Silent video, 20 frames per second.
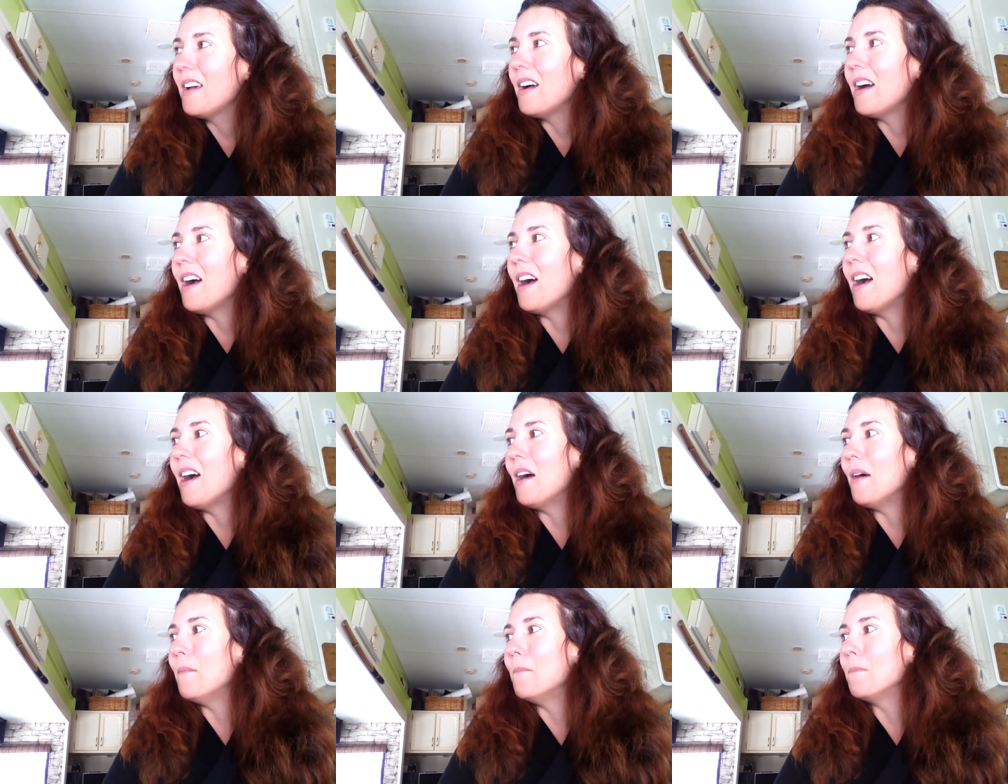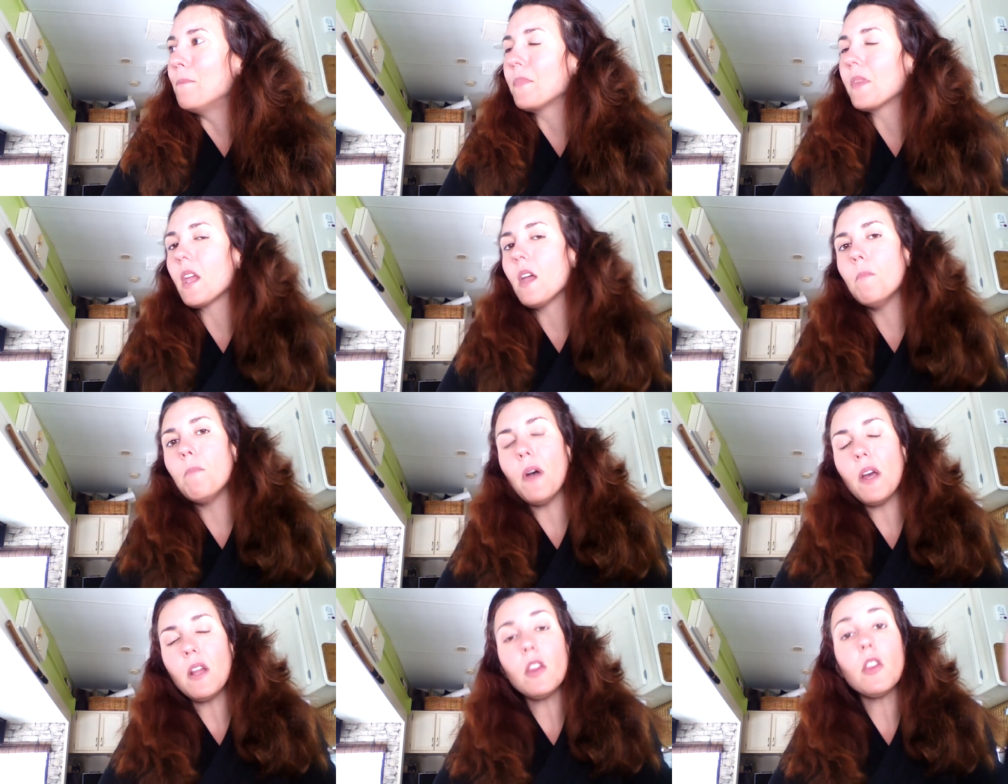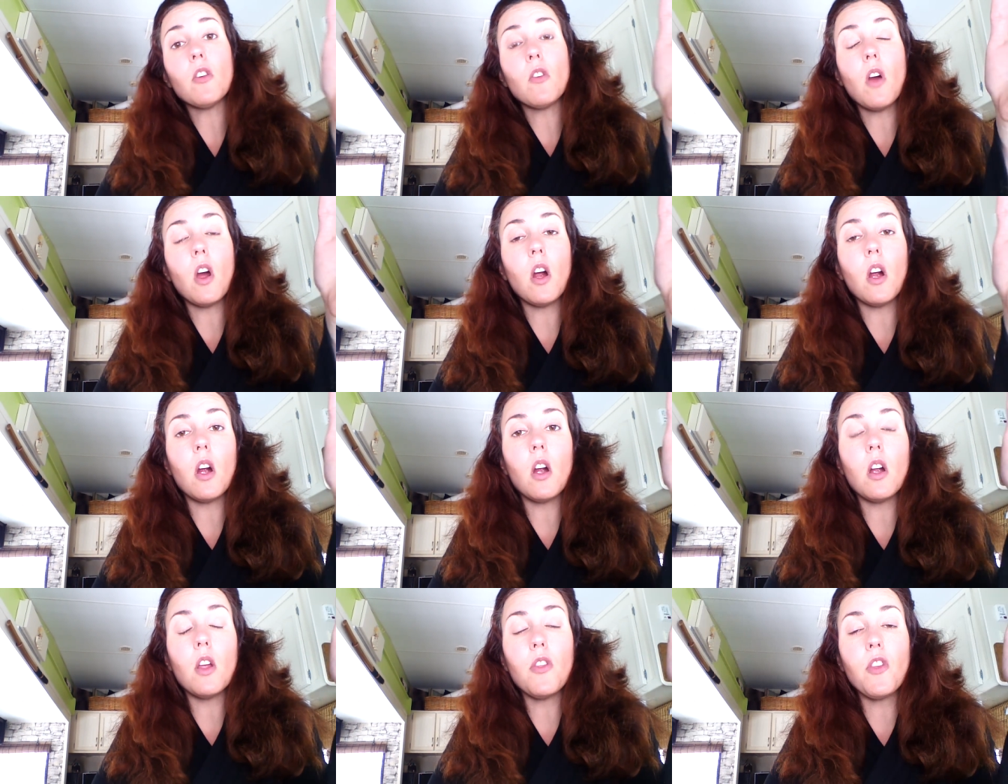Um, but there
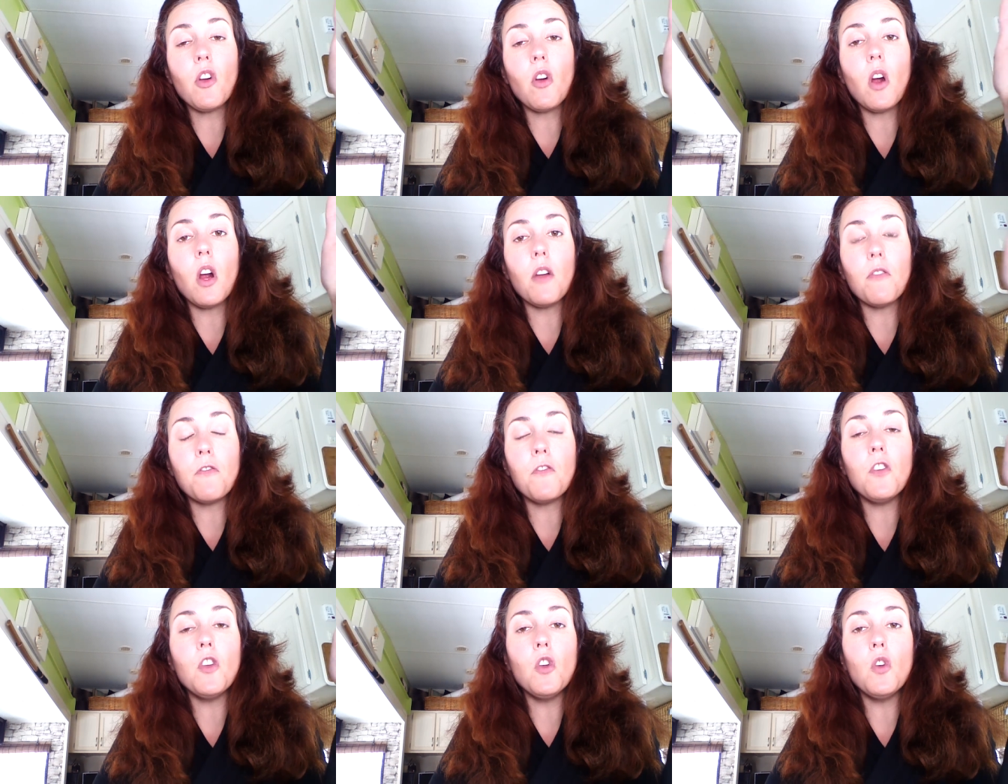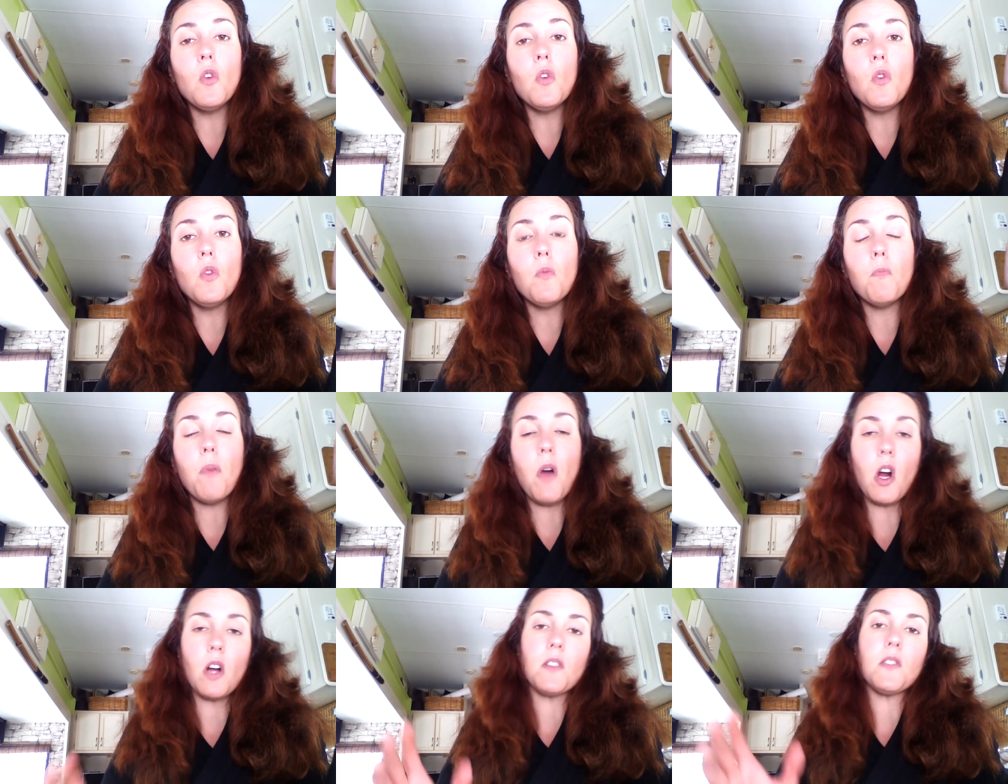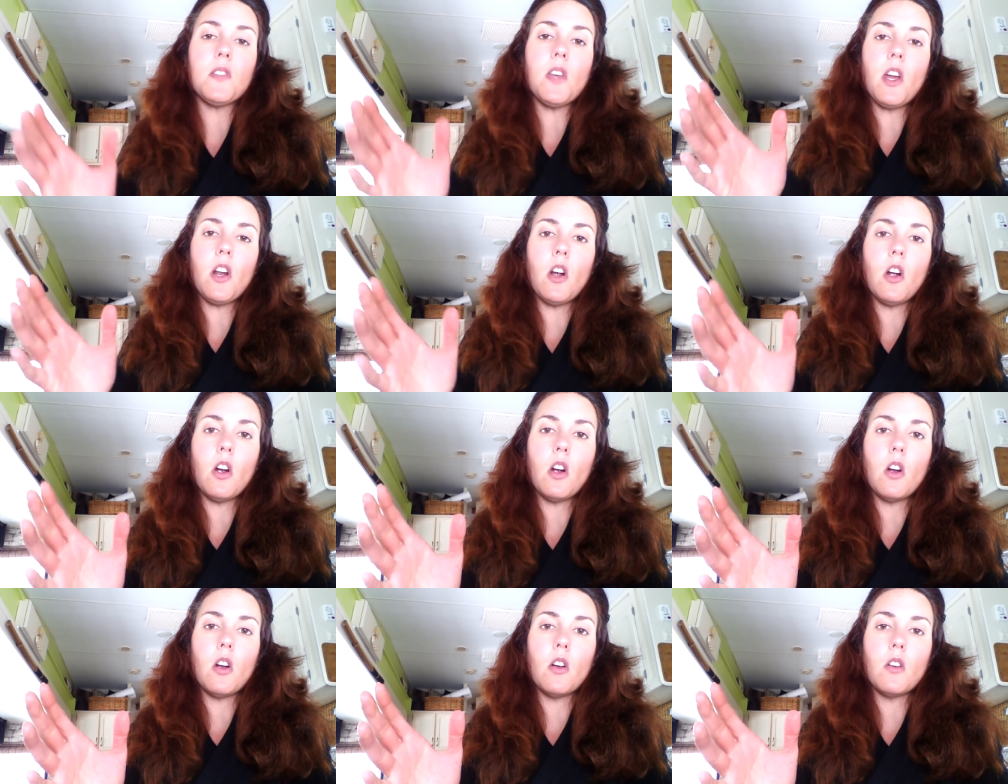are there are a few parts that
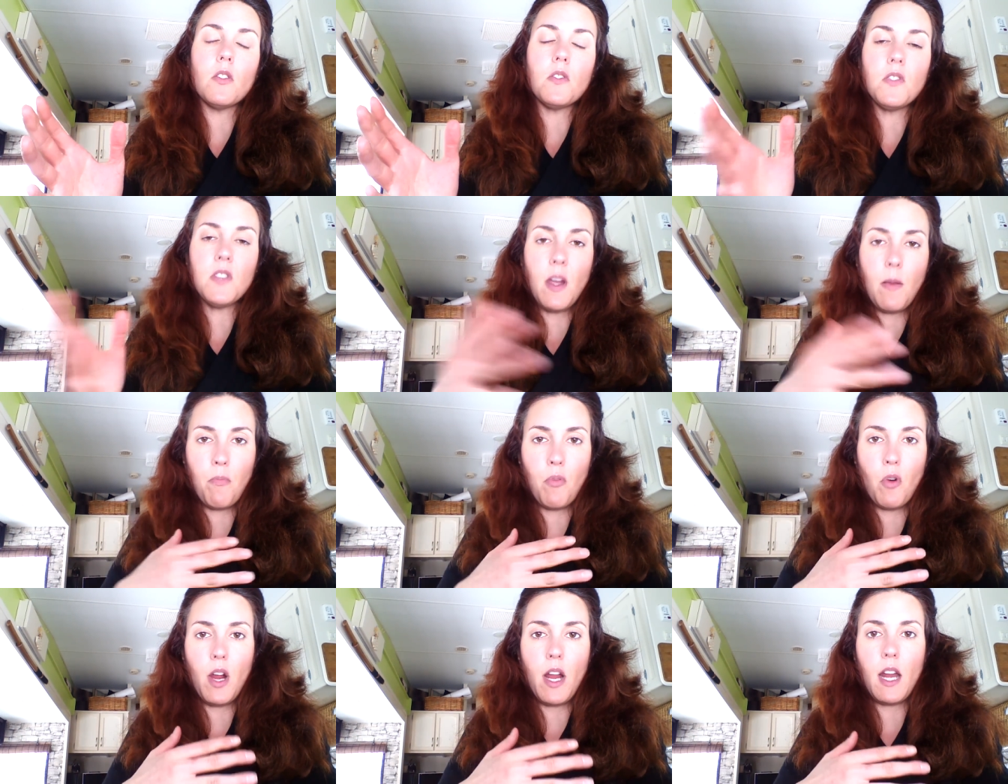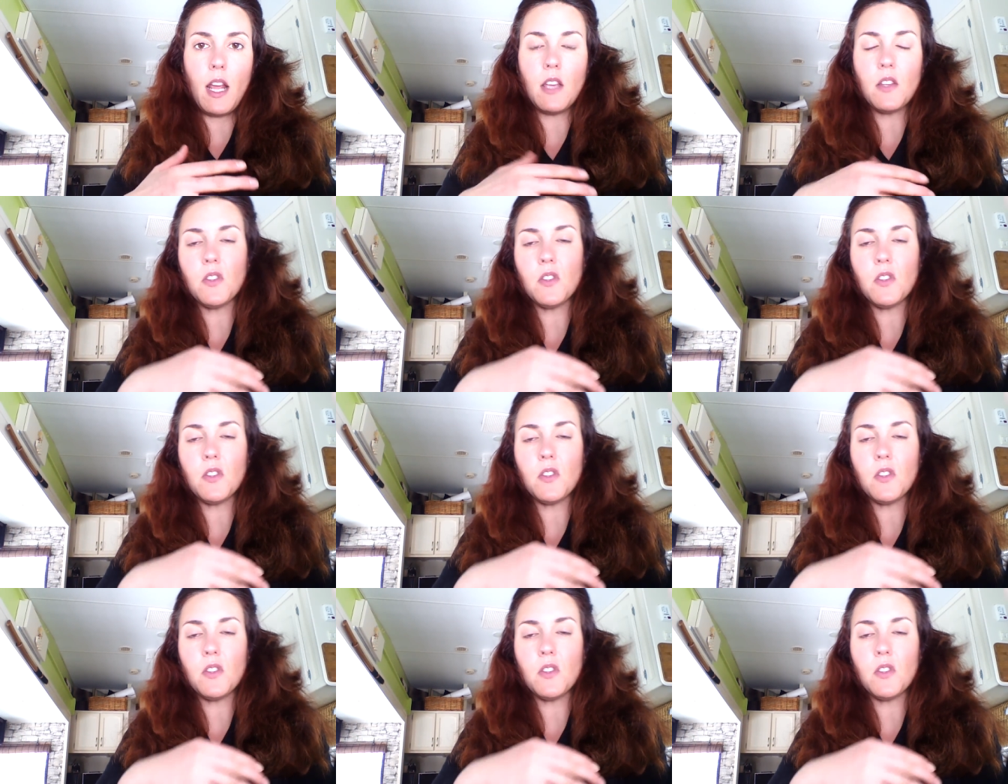are separating.